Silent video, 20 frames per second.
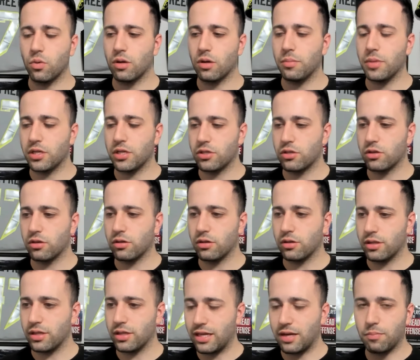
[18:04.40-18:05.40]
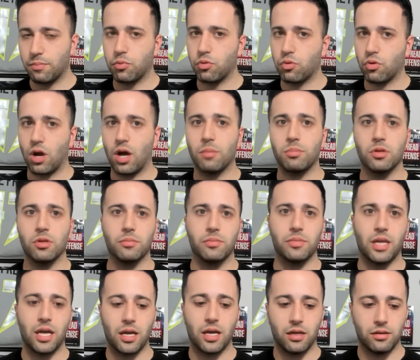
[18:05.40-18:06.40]
want to make sure that problem
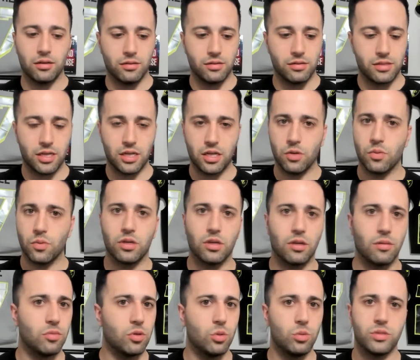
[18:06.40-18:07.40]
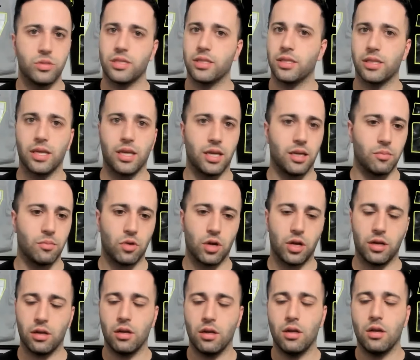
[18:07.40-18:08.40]
that, say, you end up losing the game, right?